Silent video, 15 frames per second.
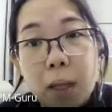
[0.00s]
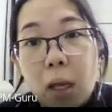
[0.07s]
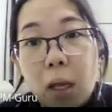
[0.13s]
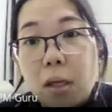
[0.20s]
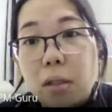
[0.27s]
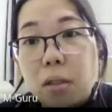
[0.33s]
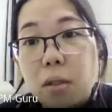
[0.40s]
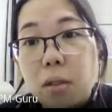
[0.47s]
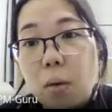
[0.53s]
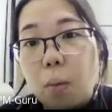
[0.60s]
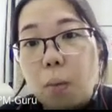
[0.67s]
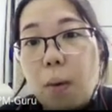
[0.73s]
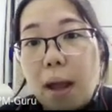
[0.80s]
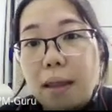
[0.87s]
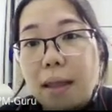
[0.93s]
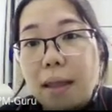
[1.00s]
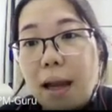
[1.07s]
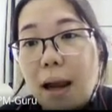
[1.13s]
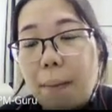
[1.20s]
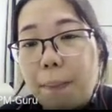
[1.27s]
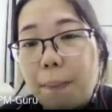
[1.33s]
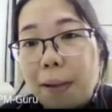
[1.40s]
So when they
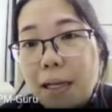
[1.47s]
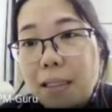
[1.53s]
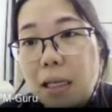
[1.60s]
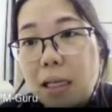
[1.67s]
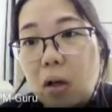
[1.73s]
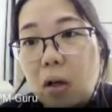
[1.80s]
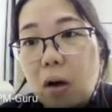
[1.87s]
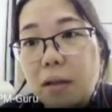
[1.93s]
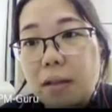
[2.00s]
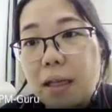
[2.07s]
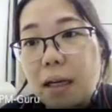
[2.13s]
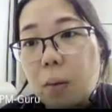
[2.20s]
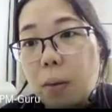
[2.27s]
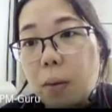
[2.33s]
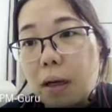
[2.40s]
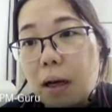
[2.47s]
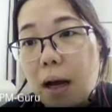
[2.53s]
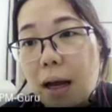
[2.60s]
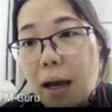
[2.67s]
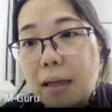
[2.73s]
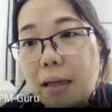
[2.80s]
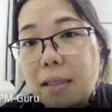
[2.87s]
are placed in contact with the
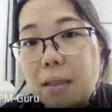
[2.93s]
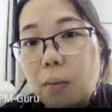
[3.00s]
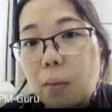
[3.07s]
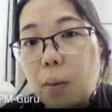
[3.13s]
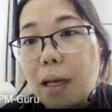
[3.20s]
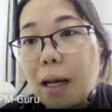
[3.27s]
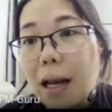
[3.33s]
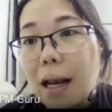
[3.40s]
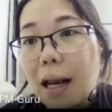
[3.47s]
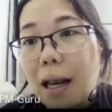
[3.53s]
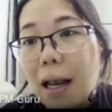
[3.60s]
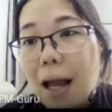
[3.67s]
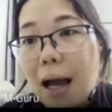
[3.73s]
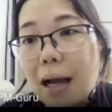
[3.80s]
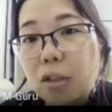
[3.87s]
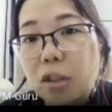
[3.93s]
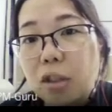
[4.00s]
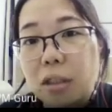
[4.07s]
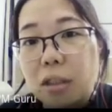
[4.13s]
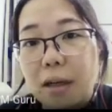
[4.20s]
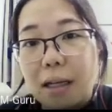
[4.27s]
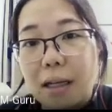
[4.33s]
ice with
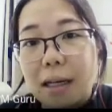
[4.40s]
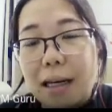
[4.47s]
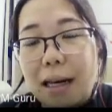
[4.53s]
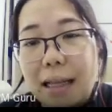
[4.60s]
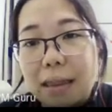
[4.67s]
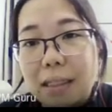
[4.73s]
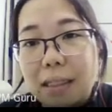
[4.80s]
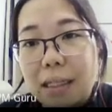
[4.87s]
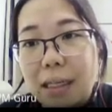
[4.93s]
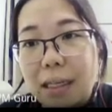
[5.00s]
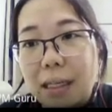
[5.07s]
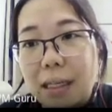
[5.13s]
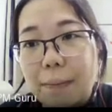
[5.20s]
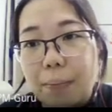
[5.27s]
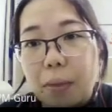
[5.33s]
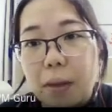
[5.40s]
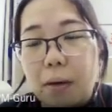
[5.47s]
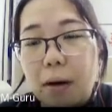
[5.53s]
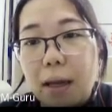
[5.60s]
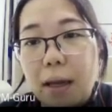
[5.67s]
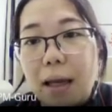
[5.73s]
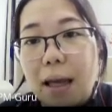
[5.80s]
large latent heat,
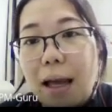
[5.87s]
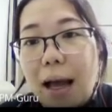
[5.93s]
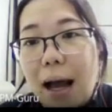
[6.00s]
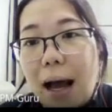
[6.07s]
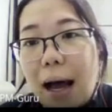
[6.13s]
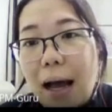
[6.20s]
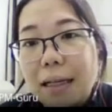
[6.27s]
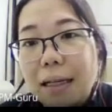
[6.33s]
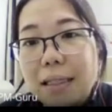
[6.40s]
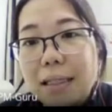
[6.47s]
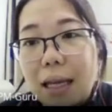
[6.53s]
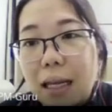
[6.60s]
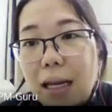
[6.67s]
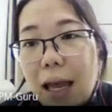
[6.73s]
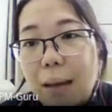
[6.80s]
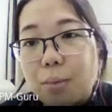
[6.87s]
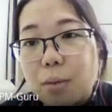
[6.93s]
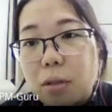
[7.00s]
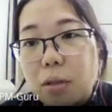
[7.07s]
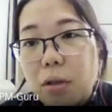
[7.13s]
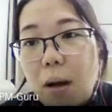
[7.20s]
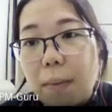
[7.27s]
right, ice can
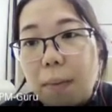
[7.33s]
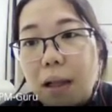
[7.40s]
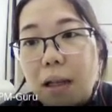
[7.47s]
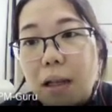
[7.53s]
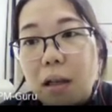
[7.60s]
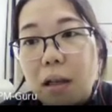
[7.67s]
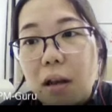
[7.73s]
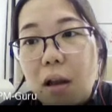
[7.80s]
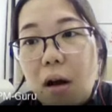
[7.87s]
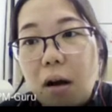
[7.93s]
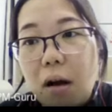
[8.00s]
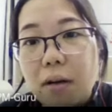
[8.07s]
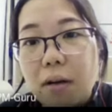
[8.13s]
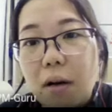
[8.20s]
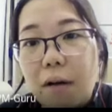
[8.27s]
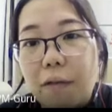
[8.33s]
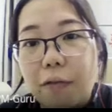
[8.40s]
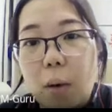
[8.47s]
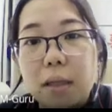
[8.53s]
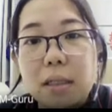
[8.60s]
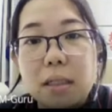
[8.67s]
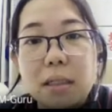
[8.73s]
absorb a lot of
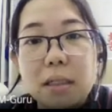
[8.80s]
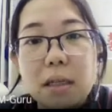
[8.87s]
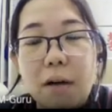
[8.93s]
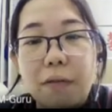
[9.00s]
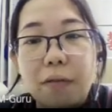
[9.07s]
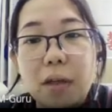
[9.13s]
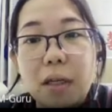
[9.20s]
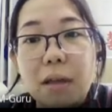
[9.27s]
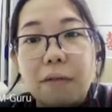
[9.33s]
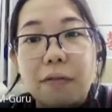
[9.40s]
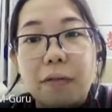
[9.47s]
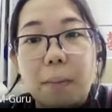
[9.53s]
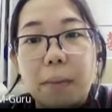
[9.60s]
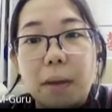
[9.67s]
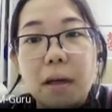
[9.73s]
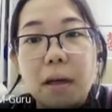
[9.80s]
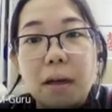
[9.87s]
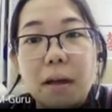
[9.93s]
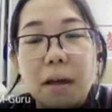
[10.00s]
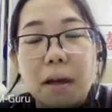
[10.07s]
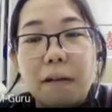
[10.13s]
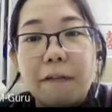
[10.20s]
quantity of heat from the
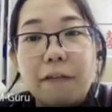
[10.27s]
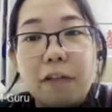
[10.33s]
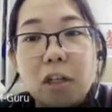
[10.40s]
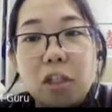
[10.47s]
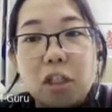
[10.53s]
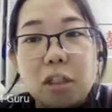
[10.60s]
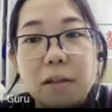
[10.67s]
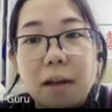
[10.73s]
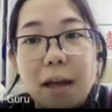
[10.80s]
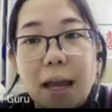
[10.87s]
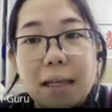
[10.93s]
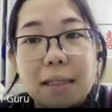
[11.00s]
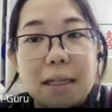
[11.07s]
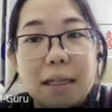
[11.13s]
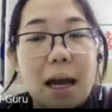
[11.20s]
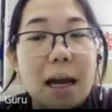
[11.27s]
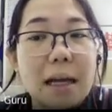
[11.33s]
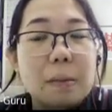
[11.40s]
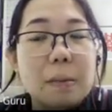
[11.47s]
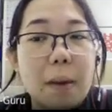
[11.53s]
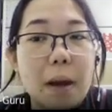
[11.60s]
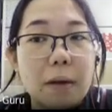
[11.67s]
fish as the
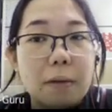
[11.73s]
ice melt.